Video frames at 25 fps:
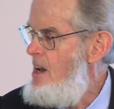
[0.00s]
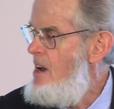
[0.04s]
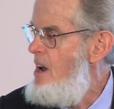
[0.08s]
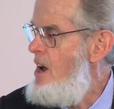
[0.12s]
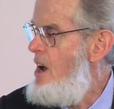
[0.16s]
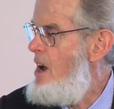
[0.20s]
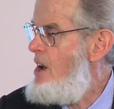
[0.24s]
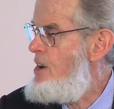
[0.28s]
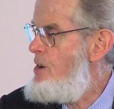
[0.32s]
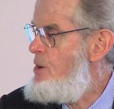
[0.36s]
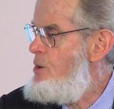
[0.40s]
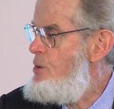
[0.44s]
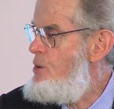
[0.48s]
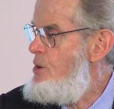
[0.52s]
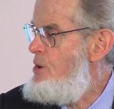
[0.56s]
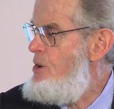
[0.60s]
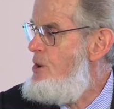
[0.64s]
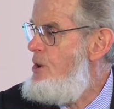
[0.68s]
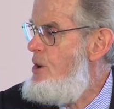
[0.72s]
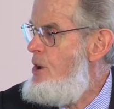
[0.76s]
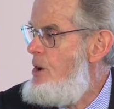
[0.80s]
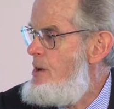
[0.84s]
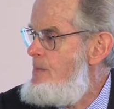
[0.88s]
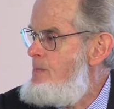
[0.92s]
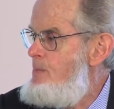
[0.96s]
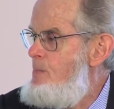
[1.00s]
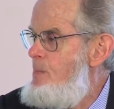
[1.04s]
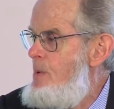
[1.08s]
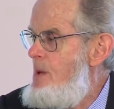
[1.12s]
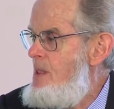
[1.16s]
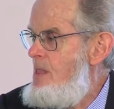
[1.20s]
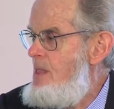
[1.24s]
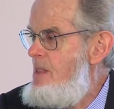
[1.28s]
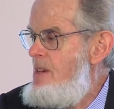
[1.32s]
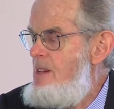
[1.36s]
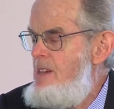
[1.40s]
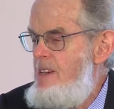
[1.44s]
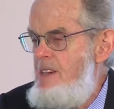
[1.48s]
I could not
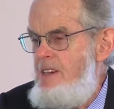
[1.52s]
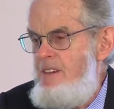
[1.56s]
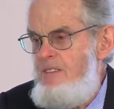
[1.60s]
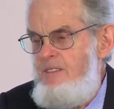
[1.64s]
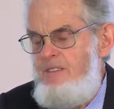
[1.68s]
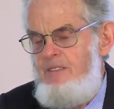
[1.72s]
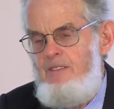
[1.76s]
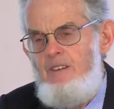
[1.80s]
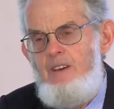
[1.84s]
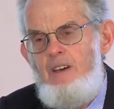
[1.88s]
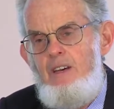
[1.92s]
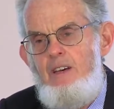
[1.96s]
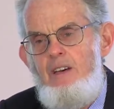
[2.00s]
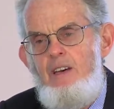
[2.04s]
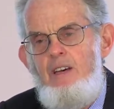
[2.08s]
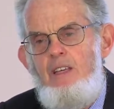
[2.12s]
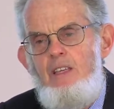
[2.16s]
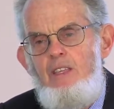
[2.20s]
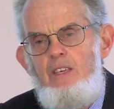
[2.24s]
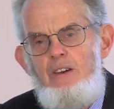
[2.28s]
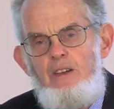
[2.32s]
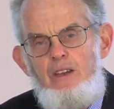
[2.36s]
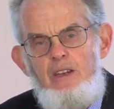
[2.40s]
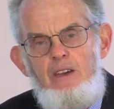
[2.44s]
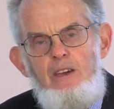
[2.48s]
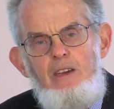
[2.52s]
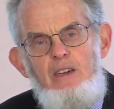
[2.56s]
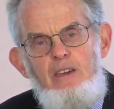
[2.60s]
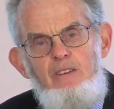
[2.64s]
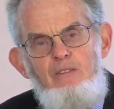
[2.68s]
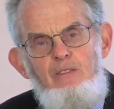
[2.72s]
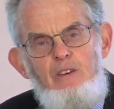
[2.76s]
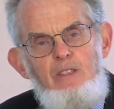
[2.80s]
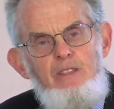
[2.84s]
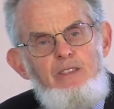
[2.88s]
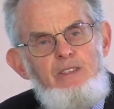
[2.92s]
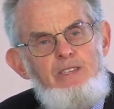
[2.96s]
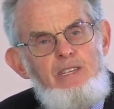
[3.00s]
believe that
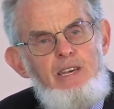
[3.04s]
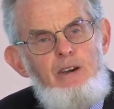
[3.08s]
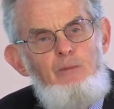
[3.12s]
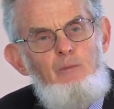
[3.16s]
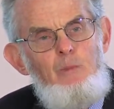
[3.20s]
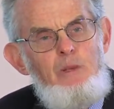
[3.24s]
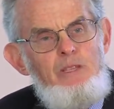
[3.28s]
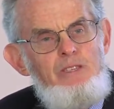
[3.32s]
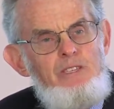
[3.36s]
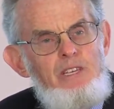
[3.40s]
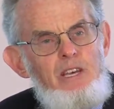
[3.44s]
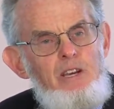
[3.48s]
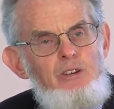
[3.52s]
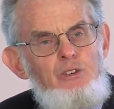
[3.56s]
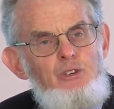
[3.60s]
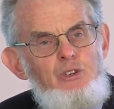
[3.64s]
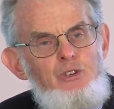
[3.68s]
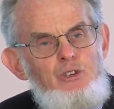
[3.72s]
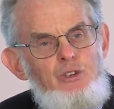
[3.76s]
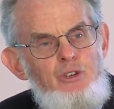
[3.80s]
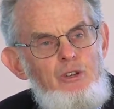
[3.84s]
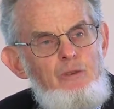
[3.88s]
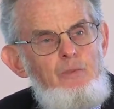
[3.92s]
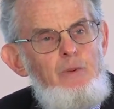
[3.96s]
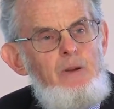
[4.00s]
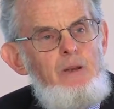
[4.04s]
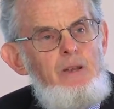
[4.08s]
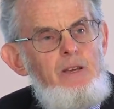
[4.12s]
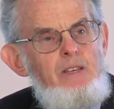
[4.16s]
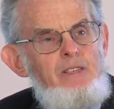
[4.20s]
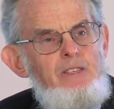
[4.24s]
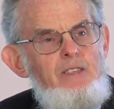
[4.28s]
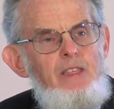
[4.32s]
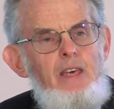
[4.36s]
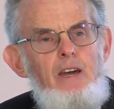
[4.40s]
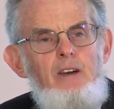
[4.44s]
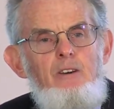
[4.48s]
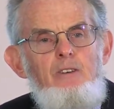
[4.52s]
even someone so stupid
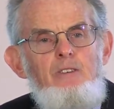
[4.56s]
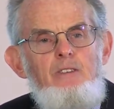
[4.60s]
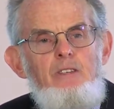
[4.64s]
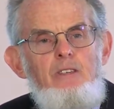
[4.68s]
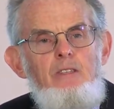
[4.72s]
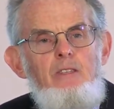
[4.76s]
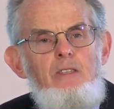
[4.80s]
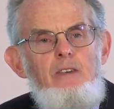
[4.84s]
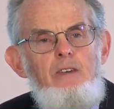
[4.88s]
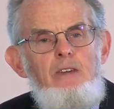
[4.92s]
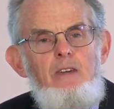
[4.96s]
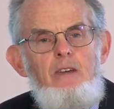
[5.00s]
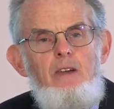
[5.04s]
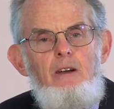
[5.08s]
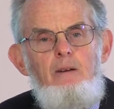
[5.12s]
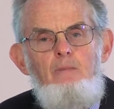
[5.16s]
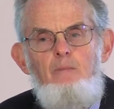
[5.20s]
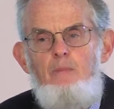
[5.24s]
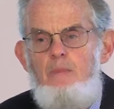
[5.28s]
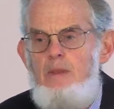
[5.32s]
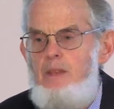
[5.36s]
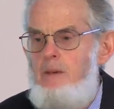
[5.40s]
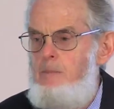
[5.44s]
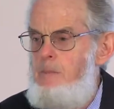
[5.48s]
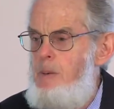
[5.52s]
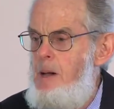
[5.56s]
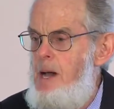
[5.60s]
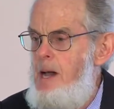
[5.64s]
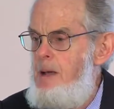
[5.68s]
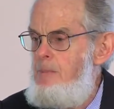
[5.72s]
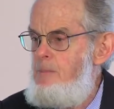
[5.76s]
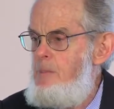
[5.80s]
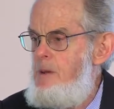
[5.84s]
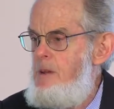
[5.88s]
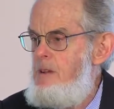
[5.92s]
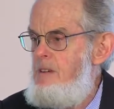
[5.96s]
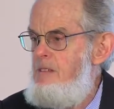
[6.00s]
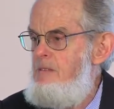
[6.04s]
as those in the uh,
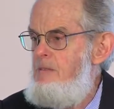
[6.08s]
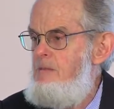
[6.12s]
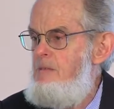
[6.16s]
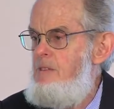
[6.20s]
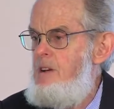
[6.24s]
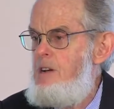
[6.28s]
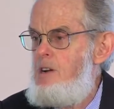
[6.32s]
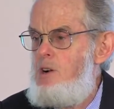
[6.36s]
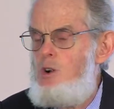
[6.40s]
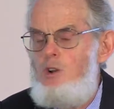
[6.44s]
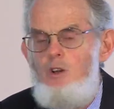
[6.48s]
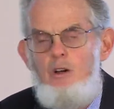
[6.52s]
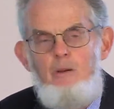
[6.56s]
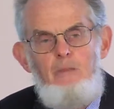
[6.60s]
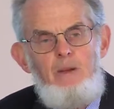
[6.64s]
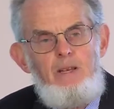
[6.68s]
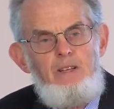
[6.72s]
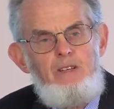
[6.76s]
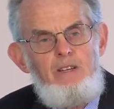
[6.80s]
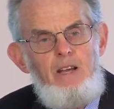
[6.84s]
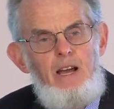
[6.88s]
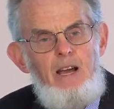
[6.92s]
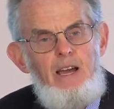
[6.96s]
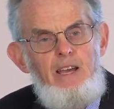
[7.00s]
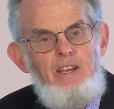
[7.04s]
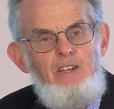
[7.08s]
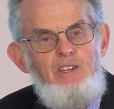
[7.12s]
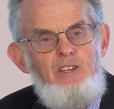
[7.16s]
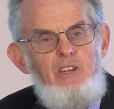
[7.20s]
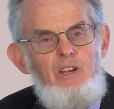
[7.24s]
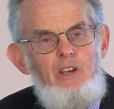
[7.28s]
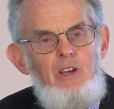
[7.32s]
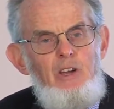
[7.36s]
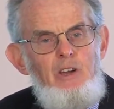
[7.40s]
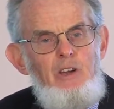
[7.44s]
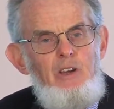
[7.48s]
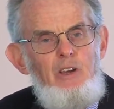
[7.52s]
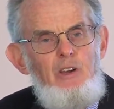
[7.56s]
Department of uh, Climate Change
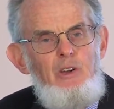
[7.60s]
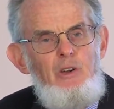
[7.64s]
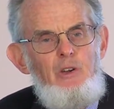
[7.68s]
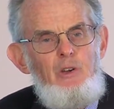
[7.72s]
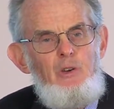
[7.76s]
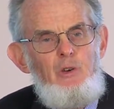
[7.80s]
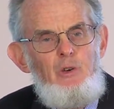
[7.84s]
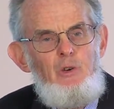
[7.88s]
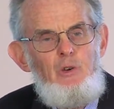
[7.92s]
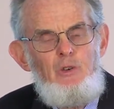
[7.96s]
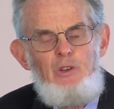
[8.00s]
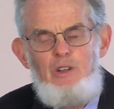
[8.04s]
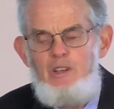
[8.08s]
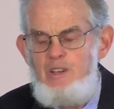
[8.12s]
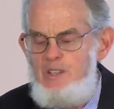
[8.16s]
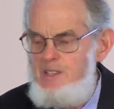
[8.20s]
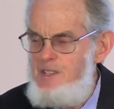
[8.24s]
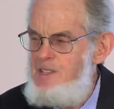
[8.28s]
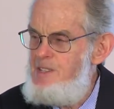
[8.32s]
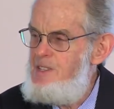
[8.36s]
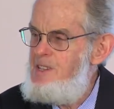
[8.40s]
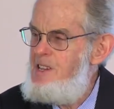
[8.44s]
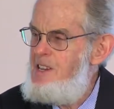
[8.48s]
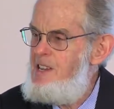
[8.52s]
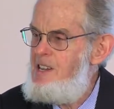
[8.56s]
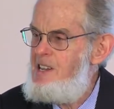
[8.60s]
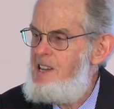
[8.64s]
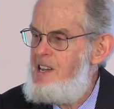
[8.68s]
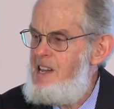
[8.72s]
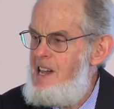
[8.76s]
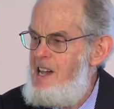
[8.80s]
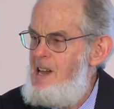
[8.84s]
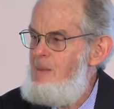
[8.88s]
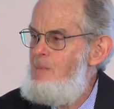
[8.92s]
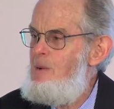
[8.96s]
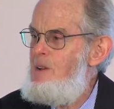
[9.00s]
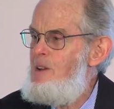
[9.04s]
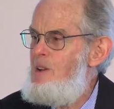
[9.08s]
could consider
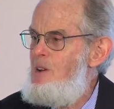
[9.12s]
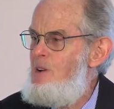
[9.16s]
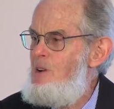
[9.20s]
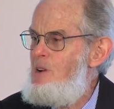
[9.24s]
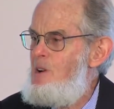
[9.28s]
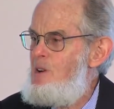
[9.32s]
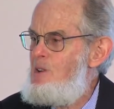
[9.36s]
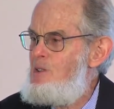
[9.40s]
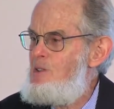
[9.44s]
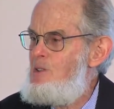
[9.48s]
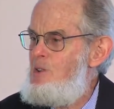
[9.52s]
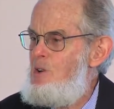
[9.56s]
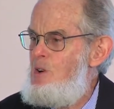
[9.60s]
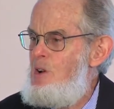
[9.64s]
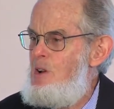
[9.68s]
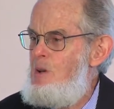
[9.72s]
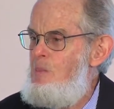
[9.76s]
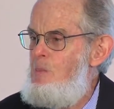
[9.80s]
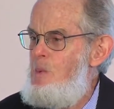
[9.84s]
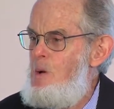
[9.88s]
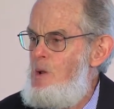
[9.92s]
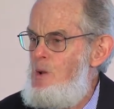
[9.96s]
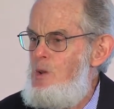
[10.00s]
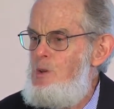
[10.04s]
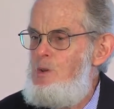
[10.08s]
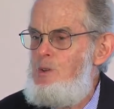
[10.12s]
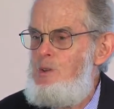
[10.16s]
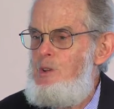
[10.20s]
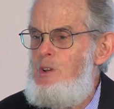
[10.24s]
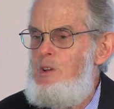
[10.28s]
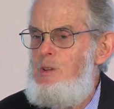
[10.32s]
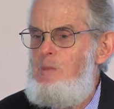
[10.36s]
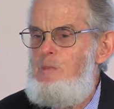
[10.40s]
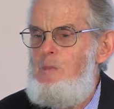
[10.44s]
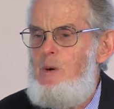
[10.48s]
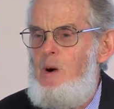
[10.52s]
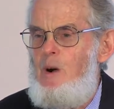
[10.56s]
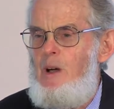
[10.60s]
carbon dioxide a
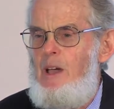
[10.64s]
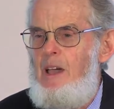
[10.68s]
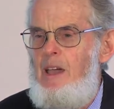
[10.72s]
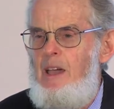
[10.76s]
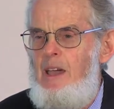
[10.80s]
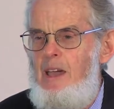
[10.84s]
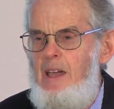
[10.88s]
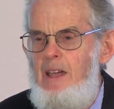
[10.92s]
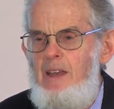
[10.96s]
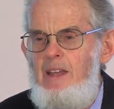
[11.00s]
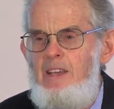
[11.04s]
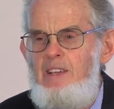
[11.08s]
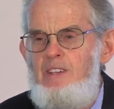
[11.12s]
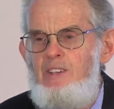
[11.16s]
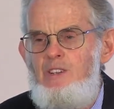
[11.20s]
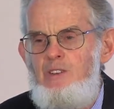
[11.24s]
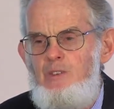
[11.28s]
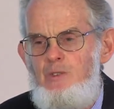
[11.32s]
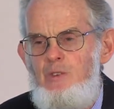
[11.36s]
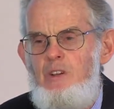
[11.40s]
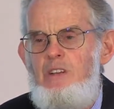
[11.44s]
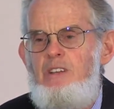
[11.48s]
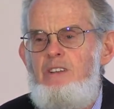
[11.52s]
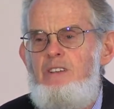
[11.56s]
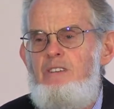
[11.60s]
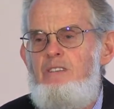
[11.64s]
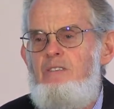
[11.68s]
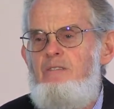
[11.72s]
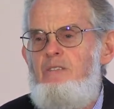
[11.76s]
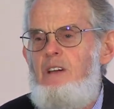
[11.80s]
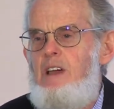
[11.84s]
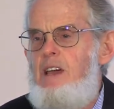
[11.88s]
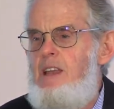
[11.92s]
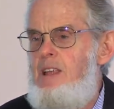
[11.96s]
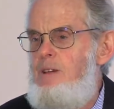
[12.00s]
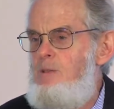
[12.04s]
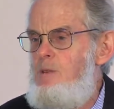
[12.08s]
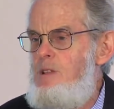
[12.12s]
pollutant by any stretch of
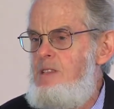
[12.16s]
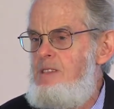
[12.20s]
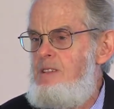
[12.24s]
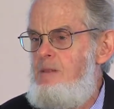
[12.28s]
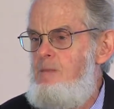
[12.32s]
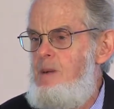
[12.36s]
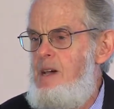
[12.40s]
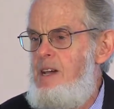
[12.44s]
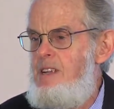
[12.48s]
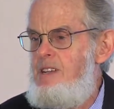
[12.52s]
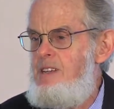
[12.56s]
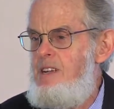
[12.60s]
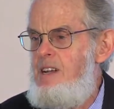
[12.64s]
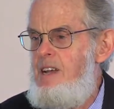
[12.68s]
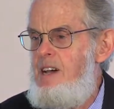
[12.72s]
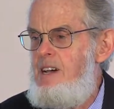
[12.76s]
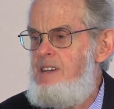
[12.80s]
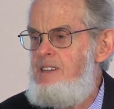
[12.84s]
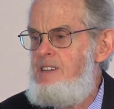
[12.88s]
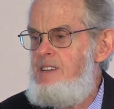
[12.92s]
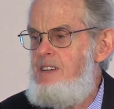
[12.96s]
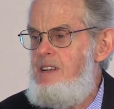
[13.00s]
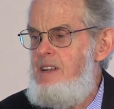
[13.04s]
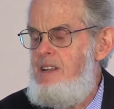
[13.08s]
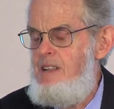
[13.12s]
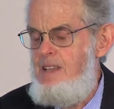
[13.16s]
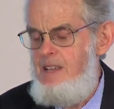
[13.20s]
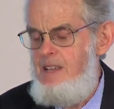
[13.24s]
anyone's imagination.